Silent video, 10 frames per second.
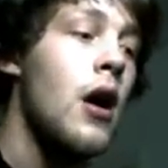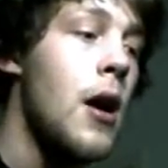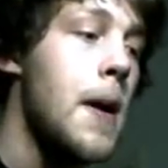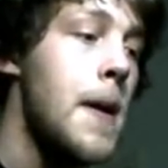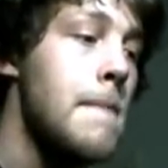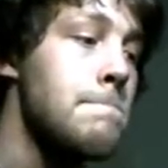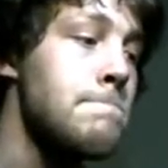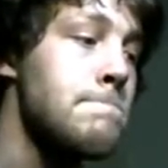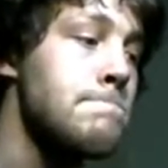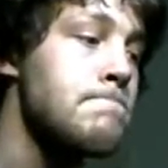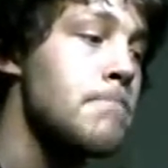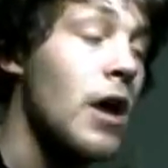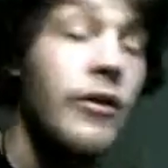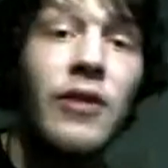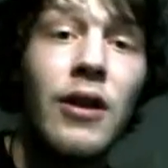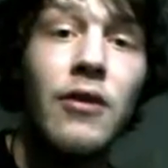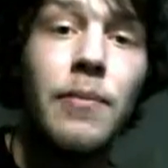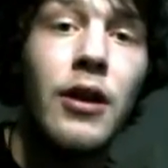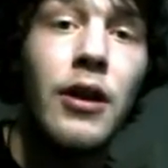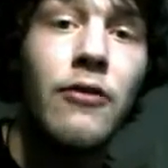You said
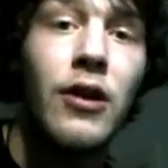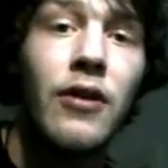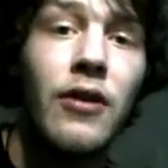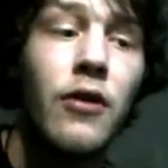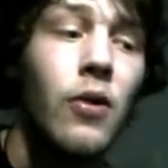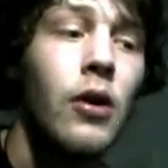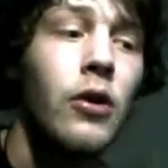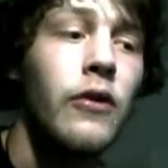something interesting as well.